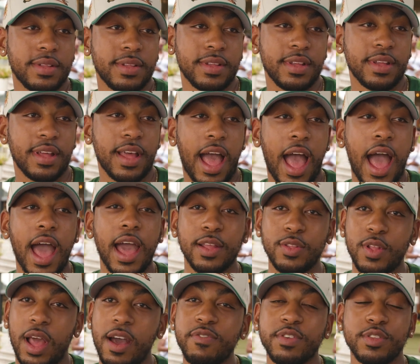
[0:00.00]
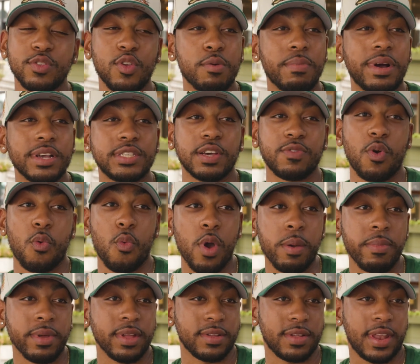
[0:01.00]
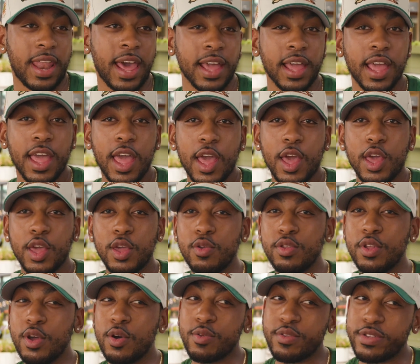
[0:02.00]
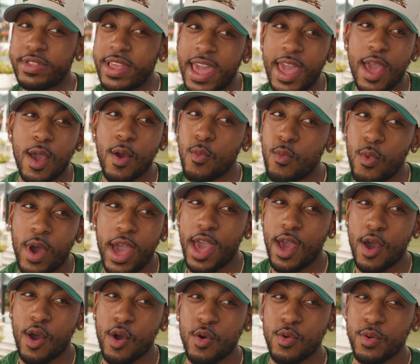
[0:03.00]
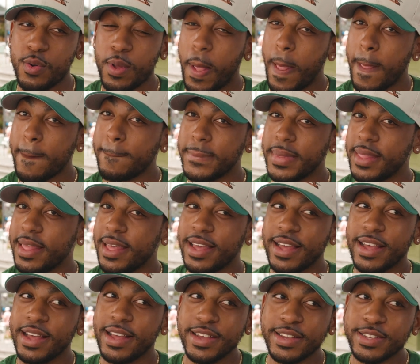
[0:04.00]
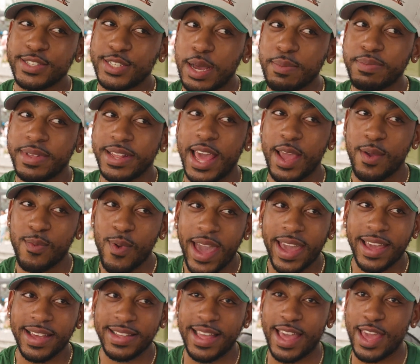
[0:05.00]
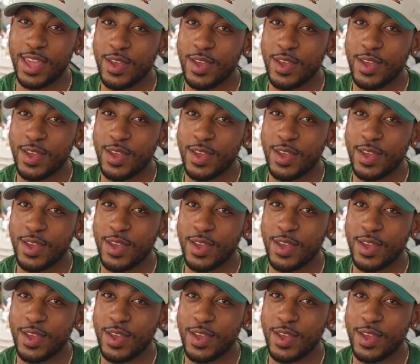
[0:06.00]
Okay. I've ignored myself with women. Like, you know damn well something ain't right.